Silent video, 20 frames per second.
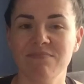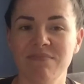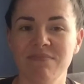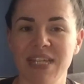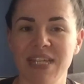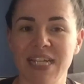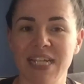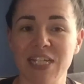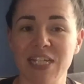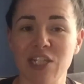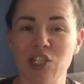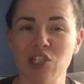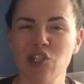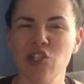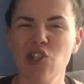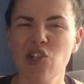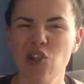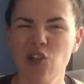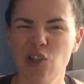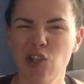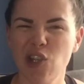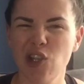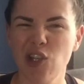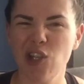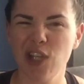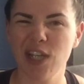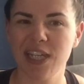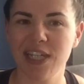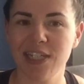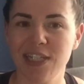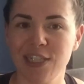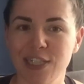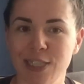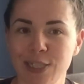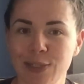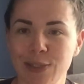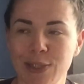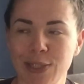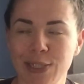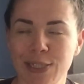it's not looking
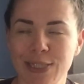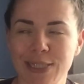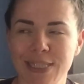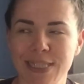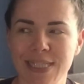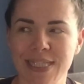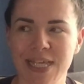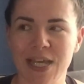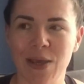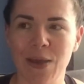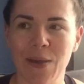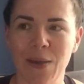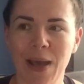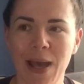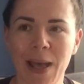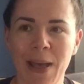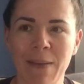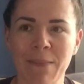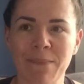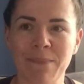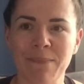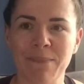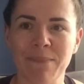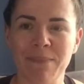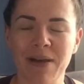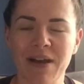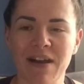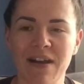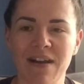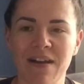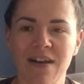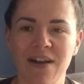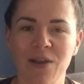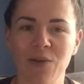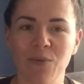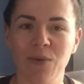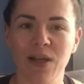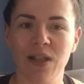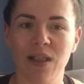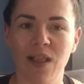too good, so I
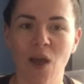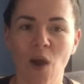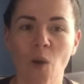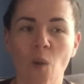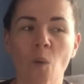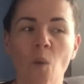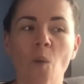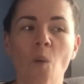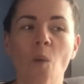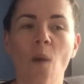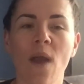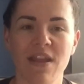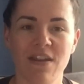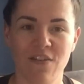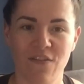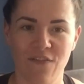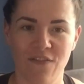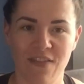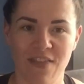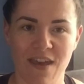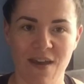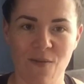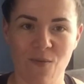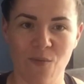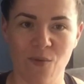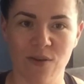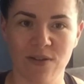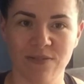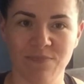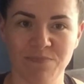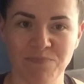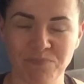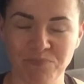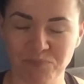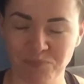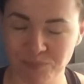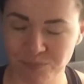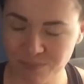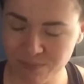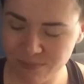will wait for that one.
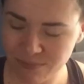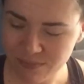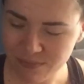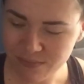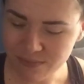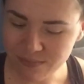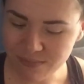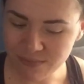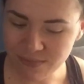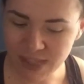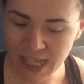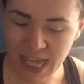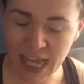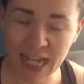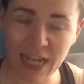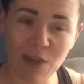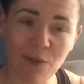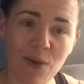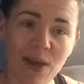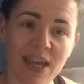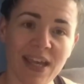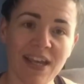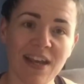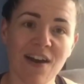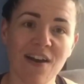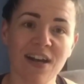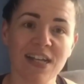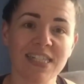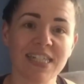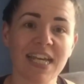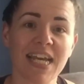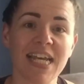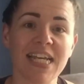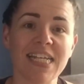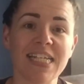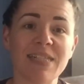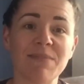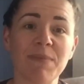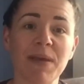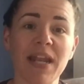Anyway, guys, it
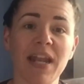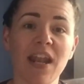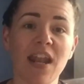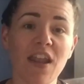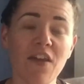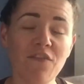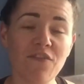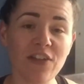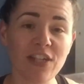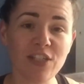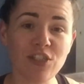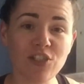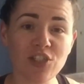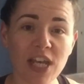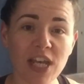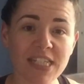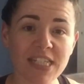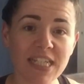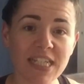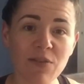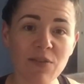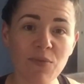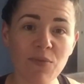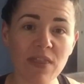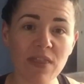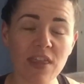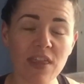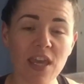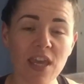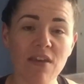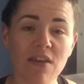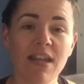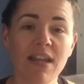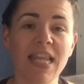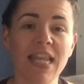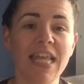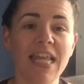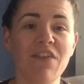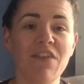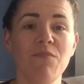has been lovely chatting with you.
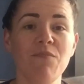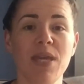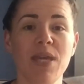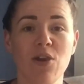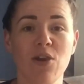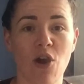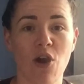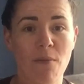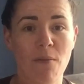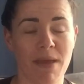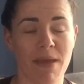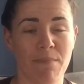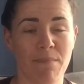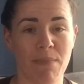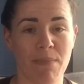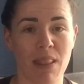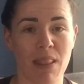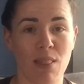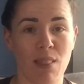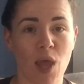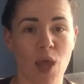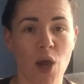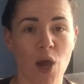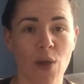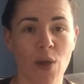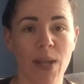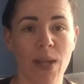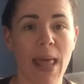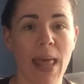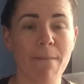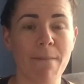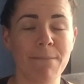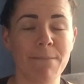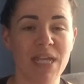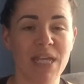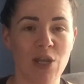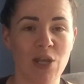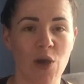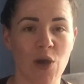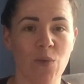Leave me a comment below. Let me
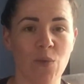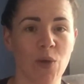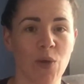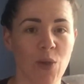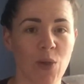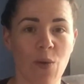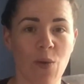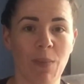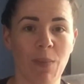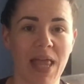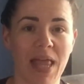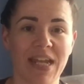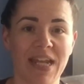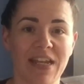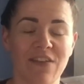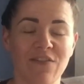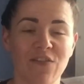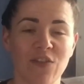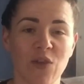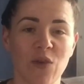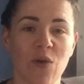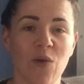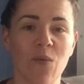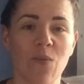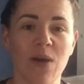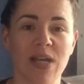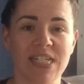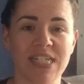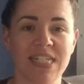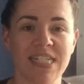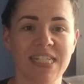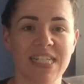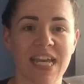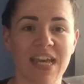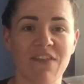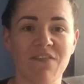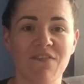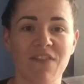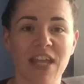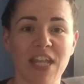know what you're planning for your wedding
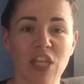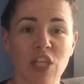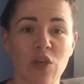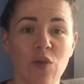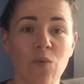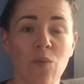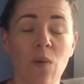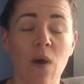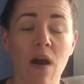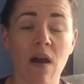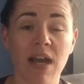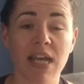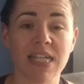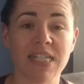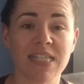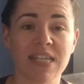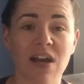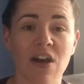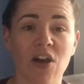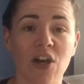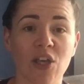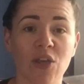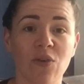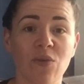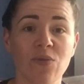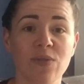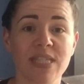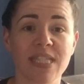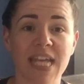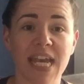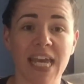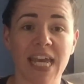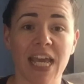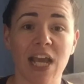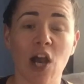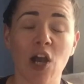day venue-wise. Are you staying